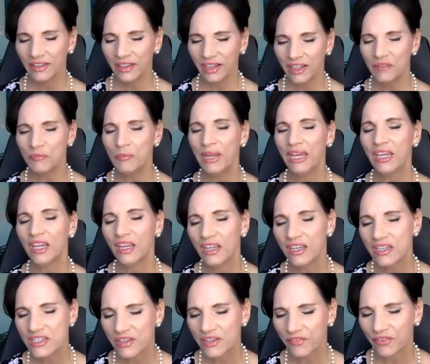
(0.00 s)
and making
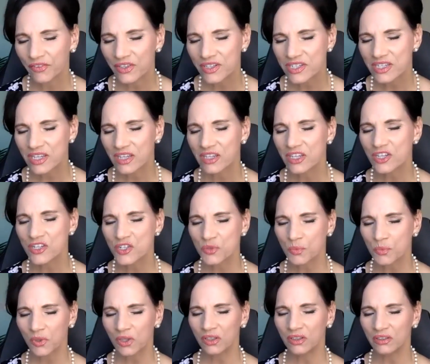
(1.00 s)
a difference in this
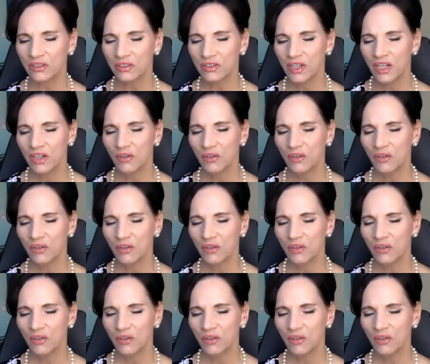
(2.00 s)
world.